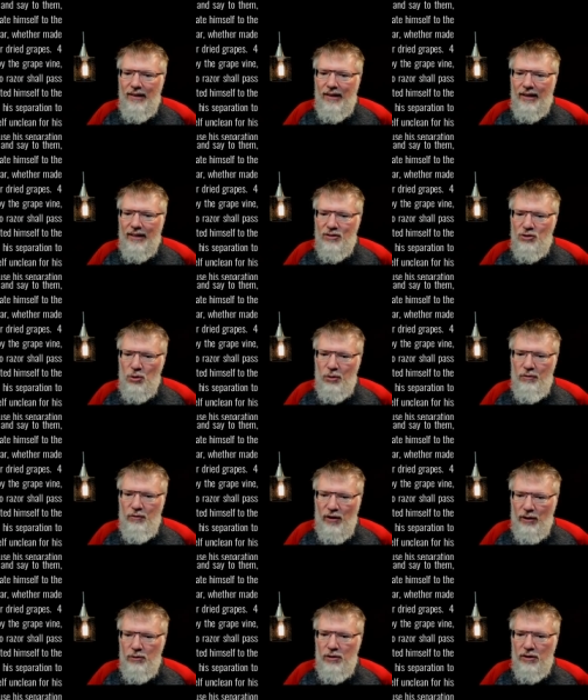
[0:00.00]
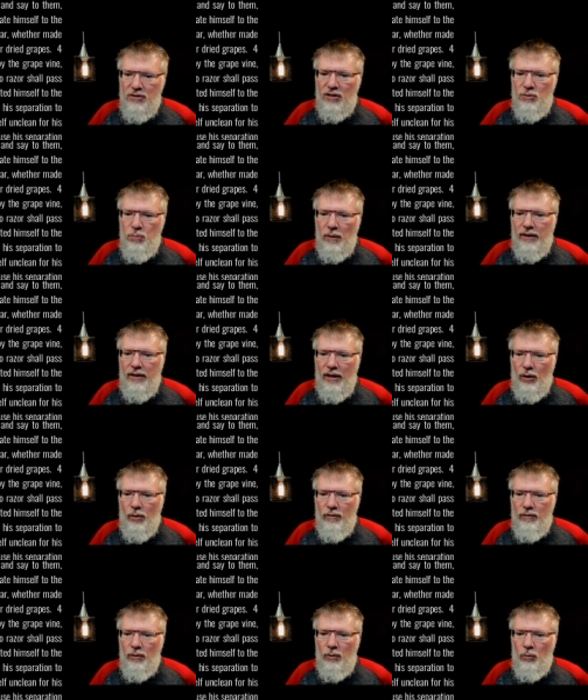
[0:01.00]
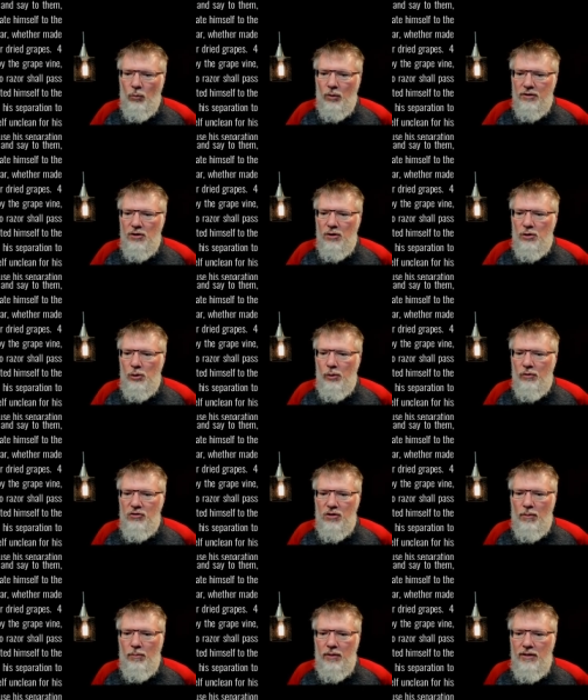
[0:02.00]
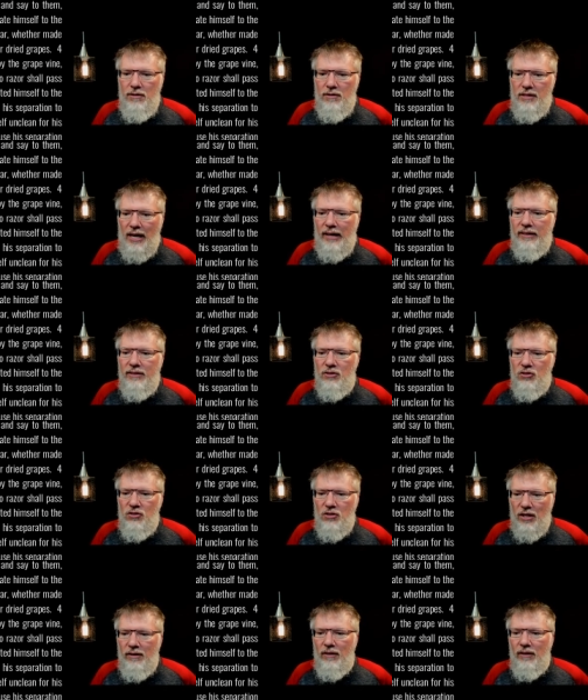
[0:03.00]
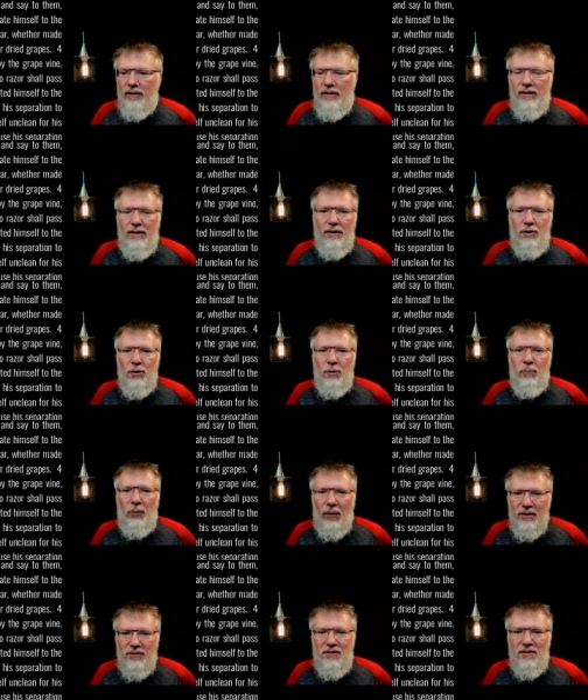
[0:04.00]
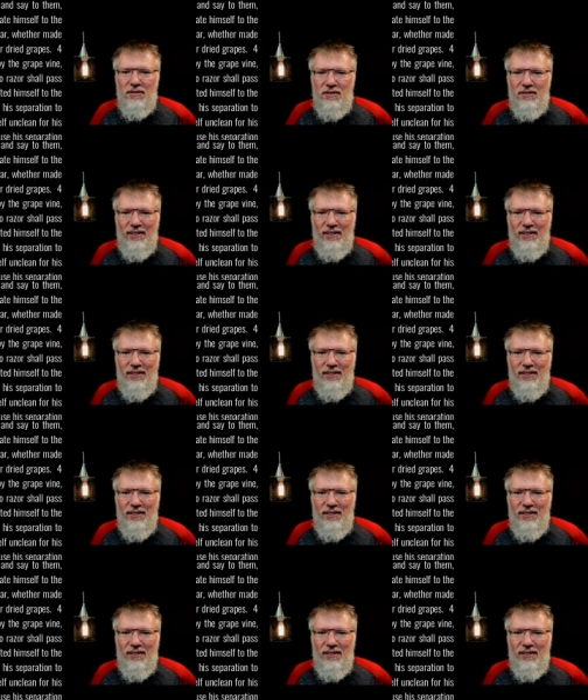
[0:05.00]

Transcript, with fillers: And so the vow does explain, however, what to do if somebody dies suddenly in your presence.